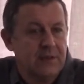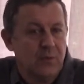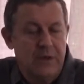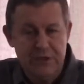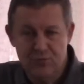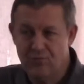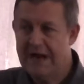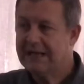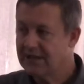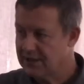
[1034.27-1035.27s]
when you
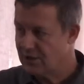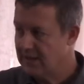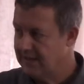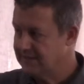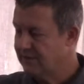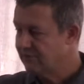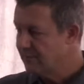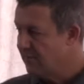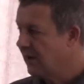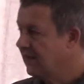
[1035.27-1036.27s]
recognize and are
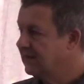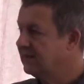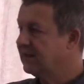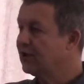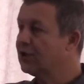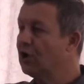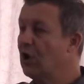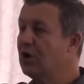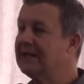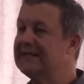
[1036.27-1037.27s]
reminded that
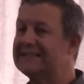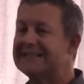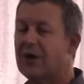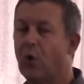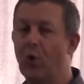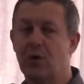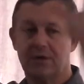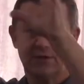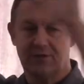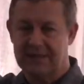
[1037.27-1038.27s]
God is
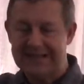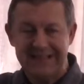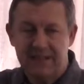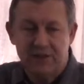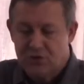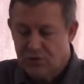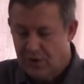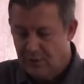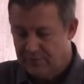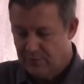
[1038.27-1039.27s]
orchestrating, He's in
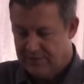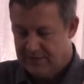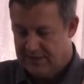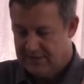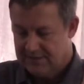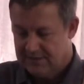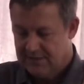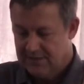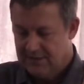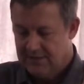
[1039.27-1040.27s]
control of all things,
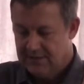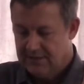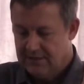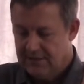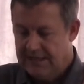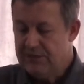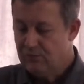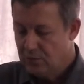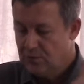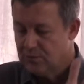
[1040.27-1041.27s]
He
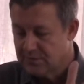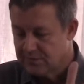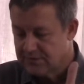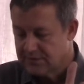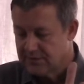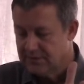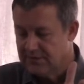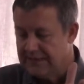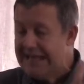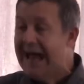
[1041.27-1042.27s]
rules.
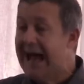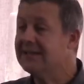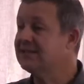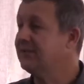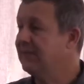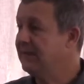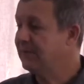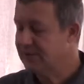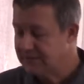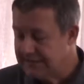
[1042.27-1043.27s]
He has to be
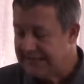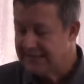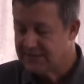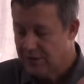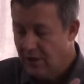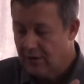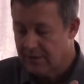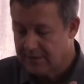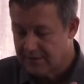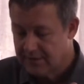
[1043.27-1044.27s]
because He is God.